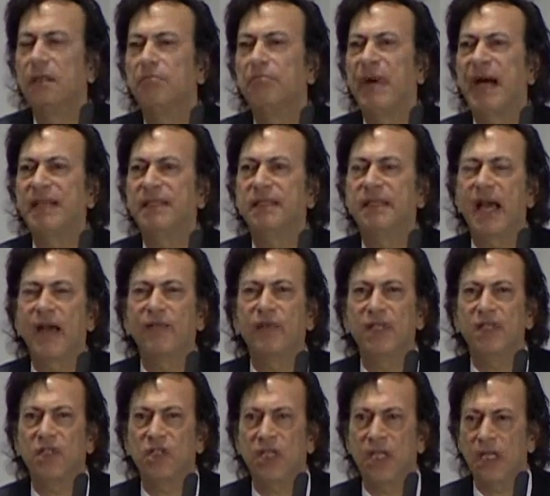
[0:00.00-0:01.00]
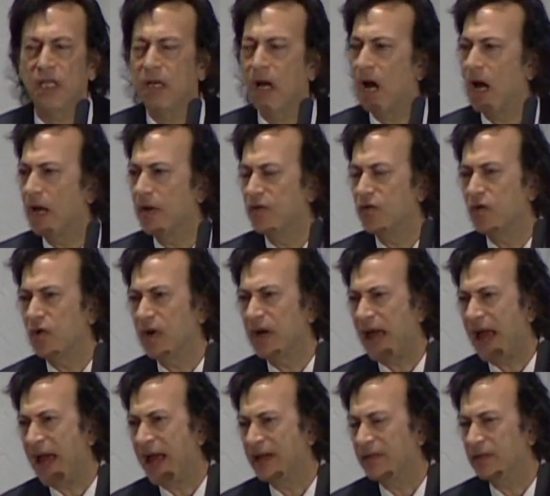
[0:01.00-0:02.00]
by
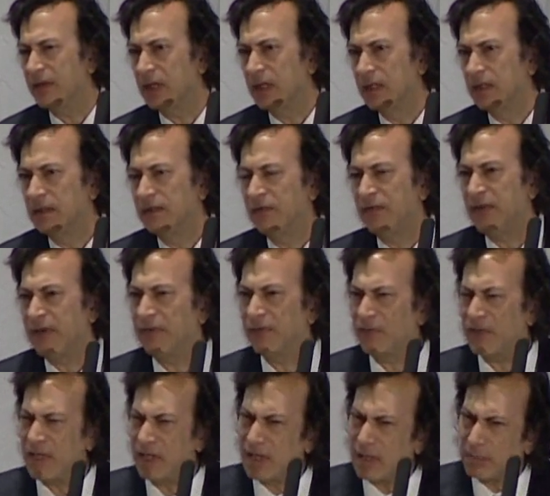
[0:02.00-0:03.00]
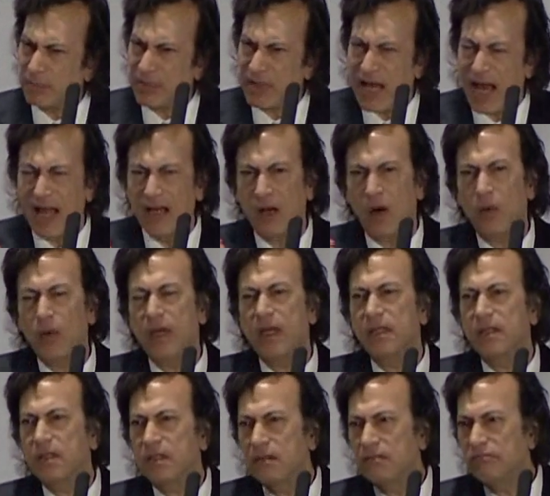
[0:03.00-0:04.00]
1750, the piano
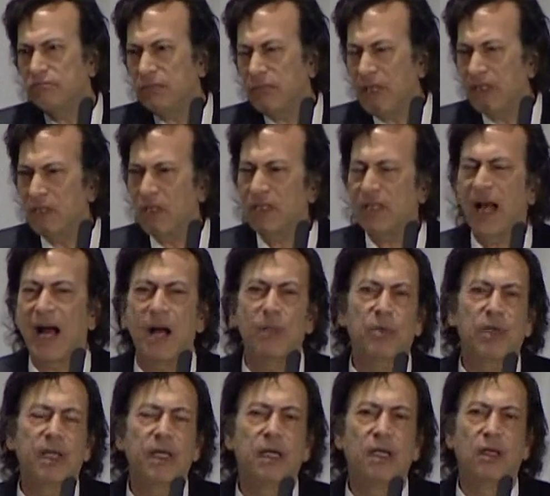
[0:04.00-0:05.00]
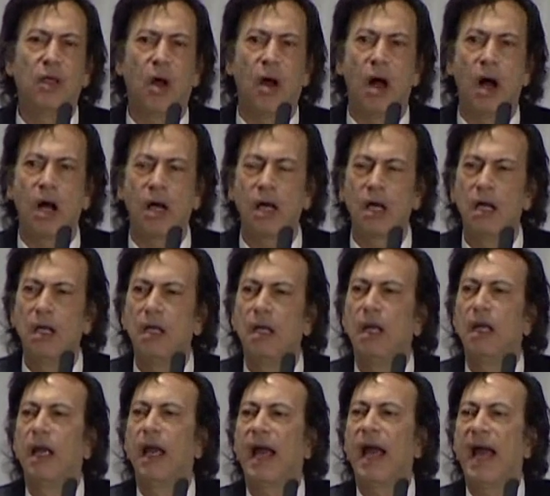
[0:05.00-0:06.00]
is just hobbling along,
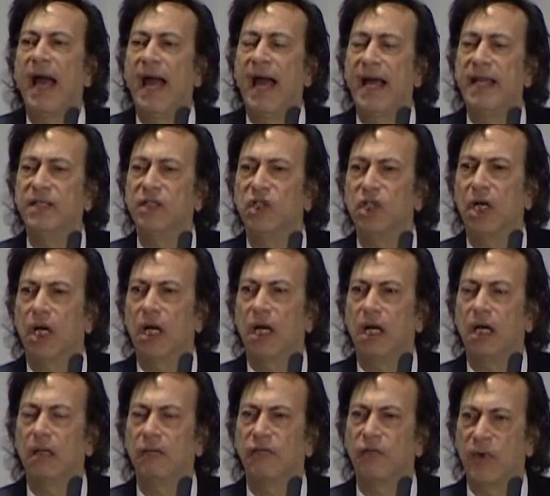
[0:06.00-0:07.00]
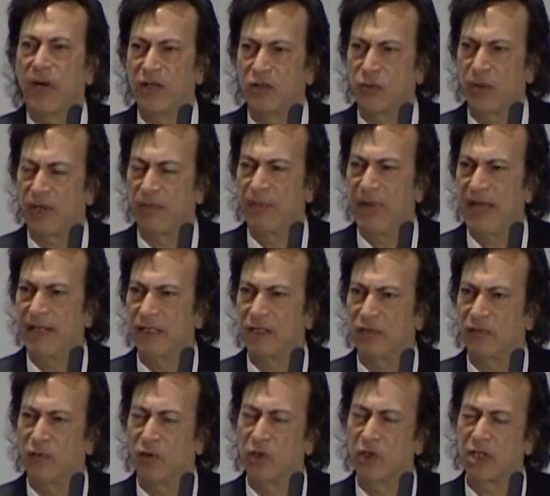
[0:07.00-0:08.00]
and Frederick made his
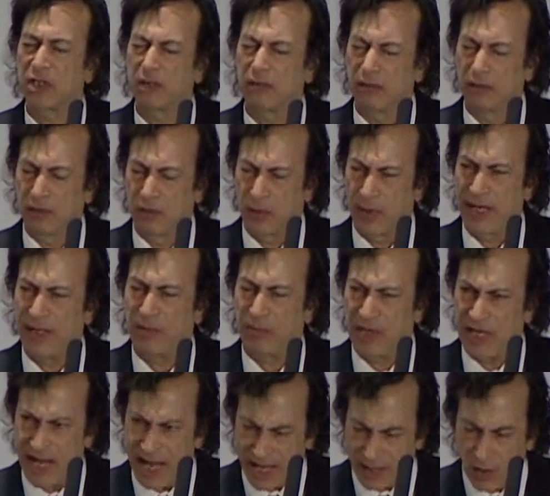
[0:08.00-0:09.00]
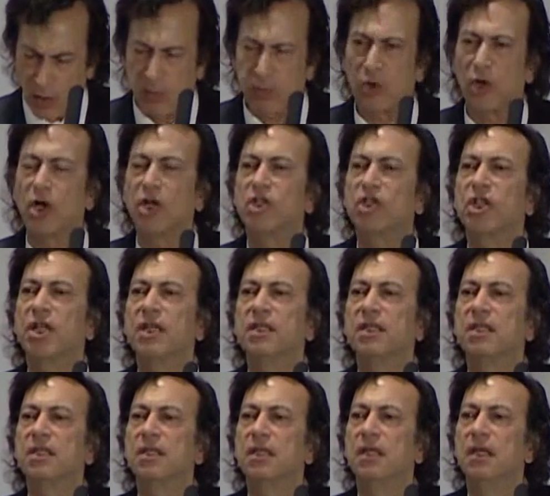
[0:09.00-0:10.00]
first great piano
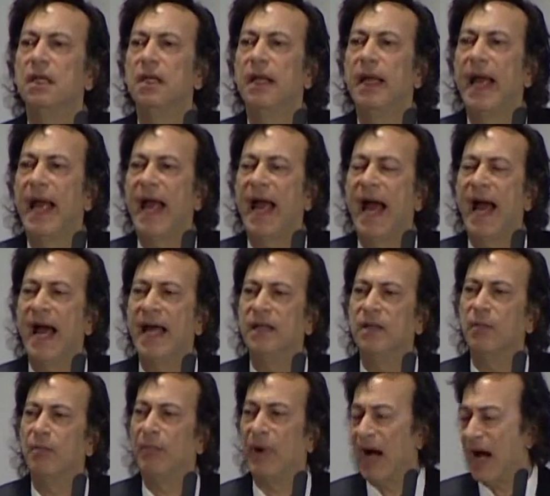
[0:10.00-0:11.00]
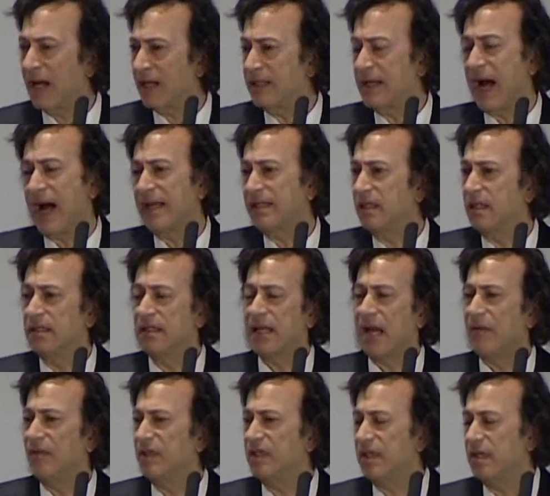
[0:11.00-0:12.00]
purchase, and Bach dies in
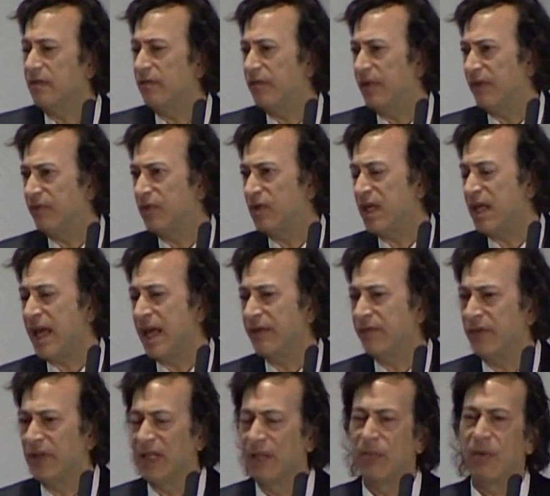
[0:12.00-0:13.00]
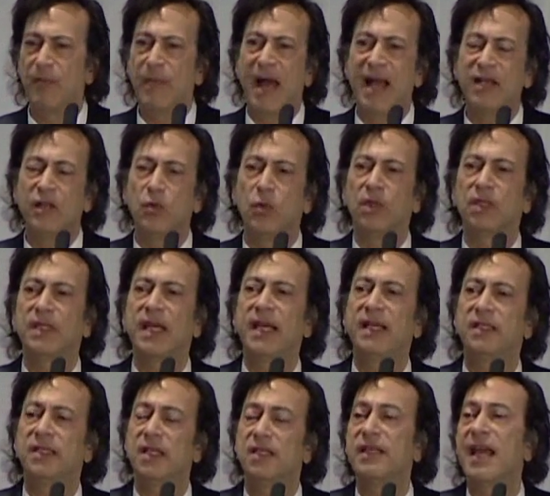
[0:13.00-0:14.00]
1750, and Philip Emanuel
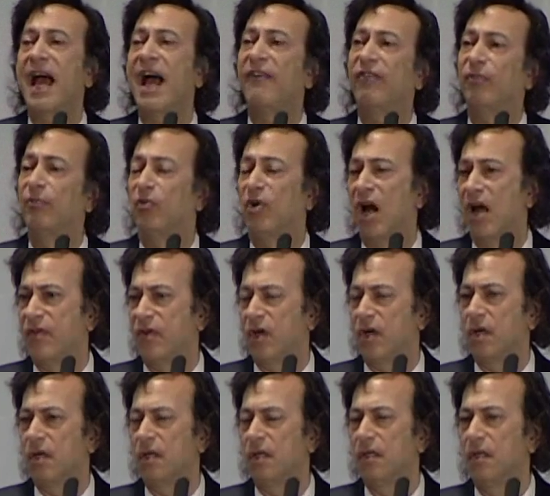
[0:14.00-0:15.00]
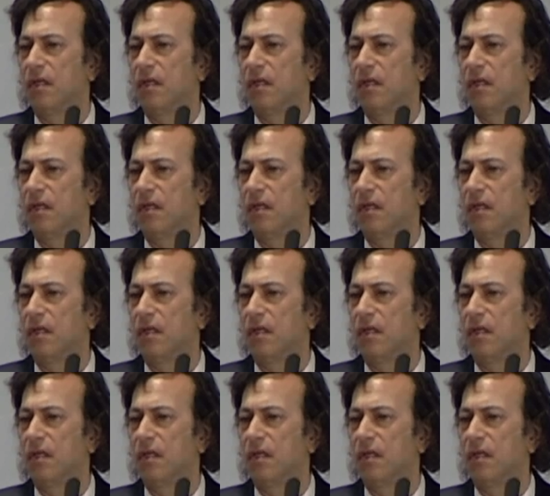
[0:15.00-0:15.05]
takes his half-brother,